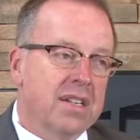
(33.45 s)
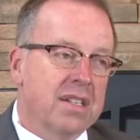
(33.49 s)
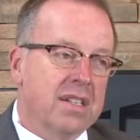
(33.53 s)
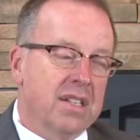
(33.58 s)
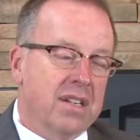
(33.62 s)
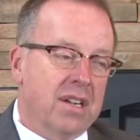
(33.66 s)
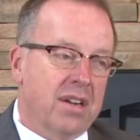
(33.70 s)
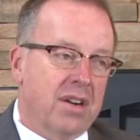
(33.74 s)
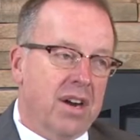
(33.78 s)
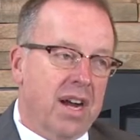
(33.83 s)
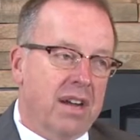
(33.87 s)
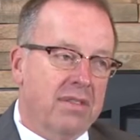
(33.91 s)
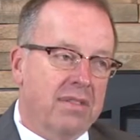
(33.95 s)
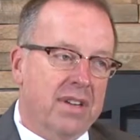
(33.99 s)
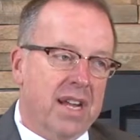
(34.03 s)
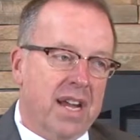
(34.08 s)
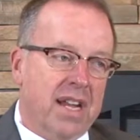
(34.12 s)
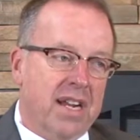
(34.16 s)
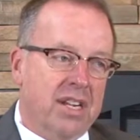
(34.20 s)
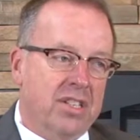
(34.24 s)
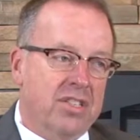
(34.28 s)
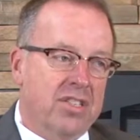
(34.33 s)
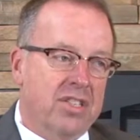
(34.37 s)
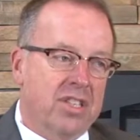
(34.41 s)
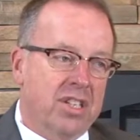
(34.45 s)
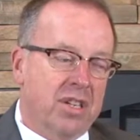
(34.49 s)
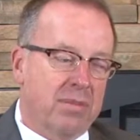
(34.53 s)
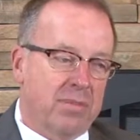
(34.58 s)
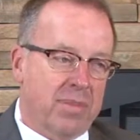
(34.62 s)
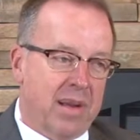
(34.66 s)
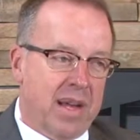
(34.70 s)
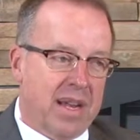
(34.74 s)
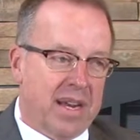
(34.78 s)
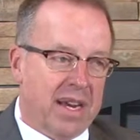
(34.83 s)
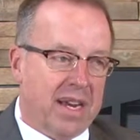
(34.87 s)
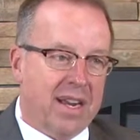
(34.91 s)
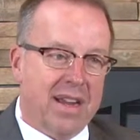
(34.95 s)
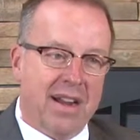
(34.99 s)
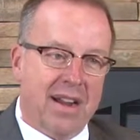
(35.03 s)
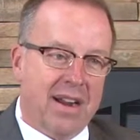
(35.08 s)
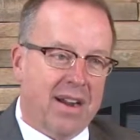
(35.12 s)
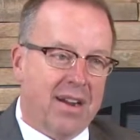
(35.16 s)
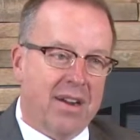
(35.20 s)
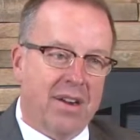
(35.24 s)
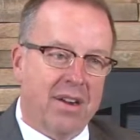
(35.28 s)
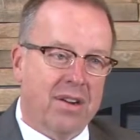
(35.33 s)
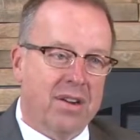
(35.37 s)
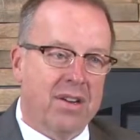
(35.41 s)
You know, I've got a chip on a
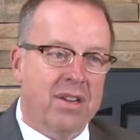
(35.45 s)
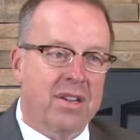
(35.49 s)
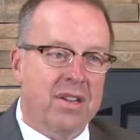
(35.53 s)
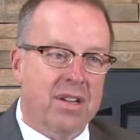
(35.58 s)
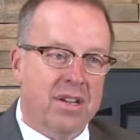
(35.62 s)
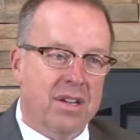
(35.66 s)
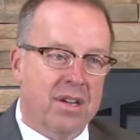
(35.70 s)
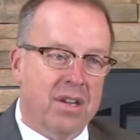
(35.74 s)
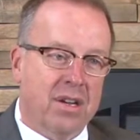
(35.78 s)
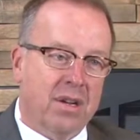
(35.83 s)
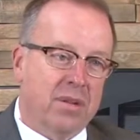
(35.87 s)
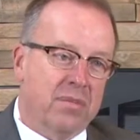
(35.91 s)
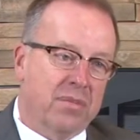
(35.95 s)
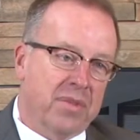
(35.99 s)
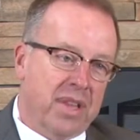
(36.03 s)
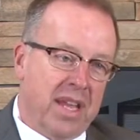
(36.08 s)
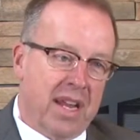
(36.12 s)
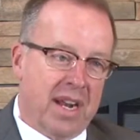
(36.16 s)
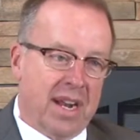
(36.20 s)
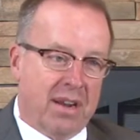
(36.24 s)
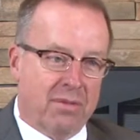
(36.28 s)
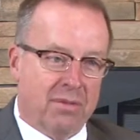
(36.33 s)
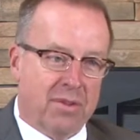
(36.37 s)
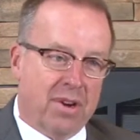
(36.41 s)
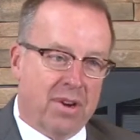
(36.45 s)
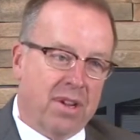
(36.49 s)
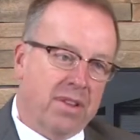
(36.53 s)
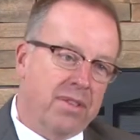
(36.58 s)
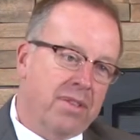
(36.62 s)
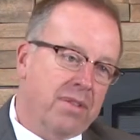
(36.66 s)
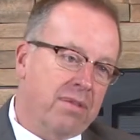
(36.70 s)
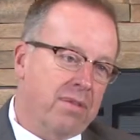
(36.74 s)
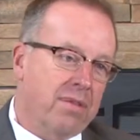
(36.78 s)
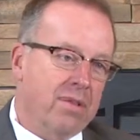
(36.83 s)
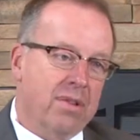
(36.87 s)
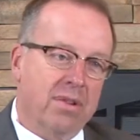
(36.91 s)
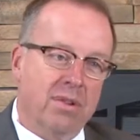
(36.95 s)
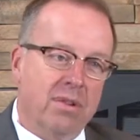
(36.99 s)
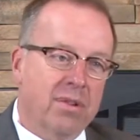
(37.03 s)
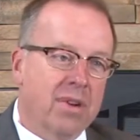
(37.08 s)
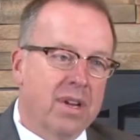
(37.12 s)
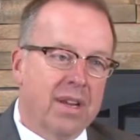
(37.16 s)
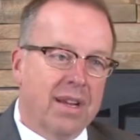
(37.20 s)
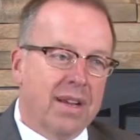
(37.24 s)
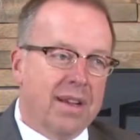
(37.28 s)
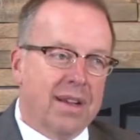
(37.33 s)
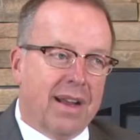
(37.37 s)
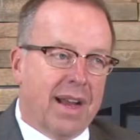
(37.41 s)
card that I run through.
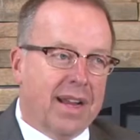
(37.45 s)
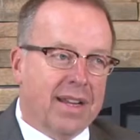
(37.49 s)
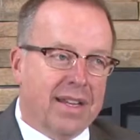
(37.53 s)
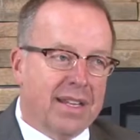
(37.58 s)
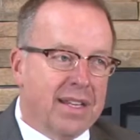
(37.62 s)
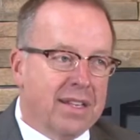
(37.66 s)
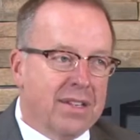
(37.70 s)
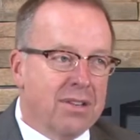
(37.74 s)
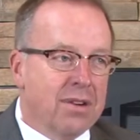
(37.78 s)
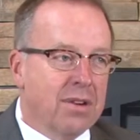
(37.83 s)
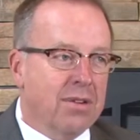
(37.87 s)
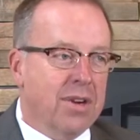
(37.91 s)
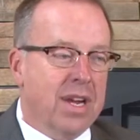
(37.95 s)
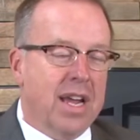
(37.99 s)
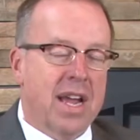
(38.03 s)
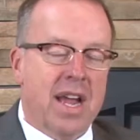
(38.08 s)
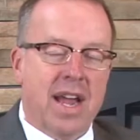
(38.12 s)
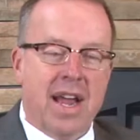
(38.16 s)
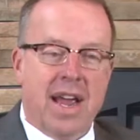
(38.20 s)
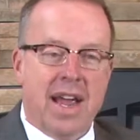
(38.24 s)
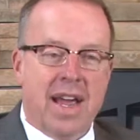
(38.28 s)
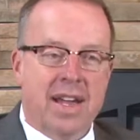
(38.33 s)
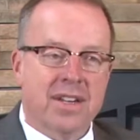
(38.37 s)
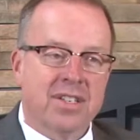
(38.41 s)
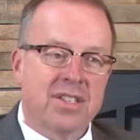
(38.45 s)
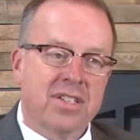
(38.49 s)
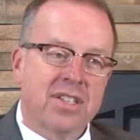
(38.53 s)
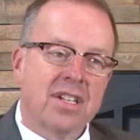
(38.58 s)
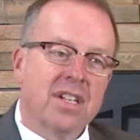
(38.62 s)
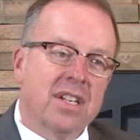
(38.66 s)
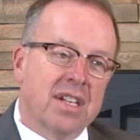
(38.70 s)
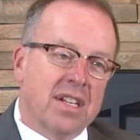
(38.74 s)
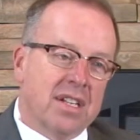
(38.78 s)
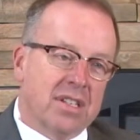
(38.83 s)
I need no cash.